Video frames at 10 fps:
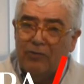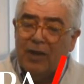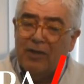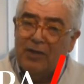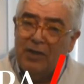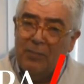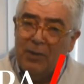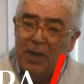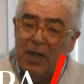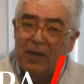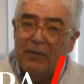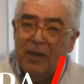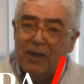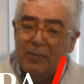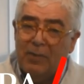like TPA
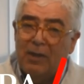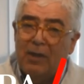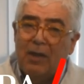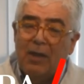that can be